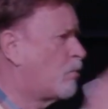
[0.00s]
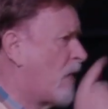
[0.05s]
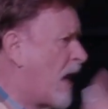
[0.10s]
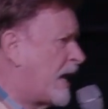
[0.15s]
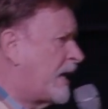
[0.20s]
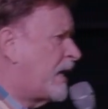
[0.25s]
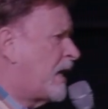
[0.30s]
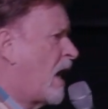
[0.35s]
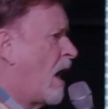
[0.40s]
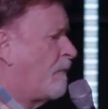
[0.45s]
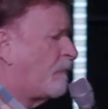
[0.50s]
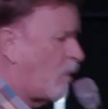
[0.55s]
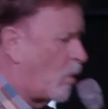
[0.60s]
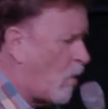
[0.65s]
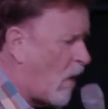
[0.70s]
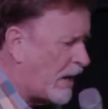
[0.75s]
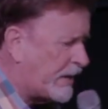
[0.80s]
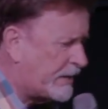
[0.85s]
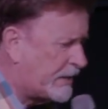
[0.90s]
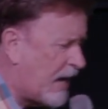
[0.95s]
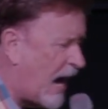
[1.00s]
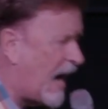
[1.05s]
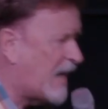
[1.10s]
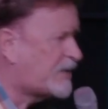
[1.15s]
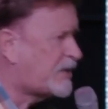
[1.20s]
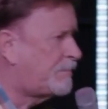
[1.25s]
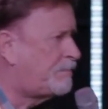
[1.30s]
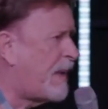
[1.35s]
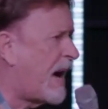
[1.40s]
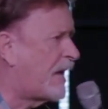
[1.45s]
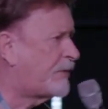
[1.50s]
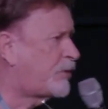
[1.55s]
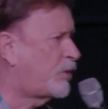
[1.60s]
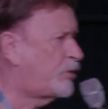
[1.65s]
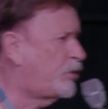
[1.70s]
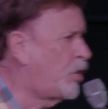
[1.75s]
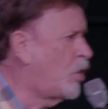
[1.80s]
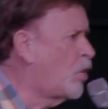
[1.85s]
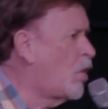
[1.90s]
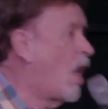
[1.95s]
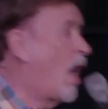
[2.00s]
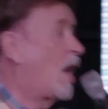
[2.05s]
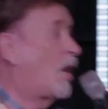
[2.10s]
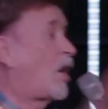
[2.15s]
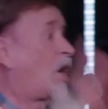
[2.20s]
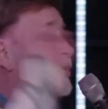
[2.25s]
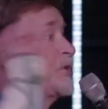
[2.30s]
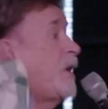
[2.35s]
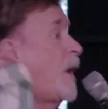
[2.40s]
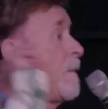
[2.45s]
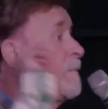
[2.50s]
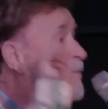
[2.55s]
ready for what God's about to do, because he'll